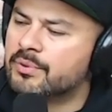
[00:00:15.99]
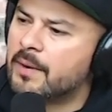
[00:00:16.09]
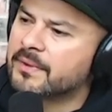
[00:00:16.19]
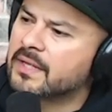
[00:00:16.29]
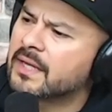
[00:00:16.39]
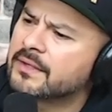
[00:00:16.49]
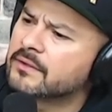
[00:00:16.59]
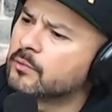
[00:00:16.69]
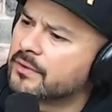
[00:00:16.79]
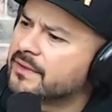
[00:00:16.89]

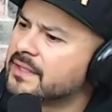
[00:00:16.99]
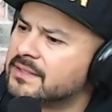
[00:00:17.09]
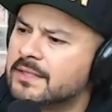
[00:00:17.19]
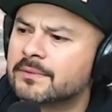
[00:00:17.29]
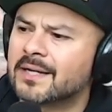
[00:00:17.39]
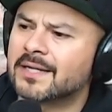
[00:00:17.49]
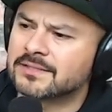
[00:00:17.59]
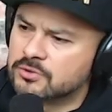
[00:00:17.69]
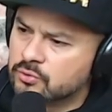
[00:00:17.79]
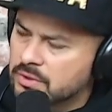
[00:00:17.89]
propaganda where they
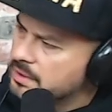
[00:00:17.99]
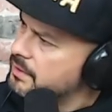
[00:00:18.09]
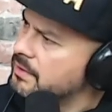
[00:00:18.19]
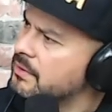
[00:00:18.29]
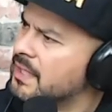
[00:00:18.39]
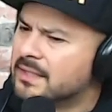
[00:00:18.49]
demonize nuclear,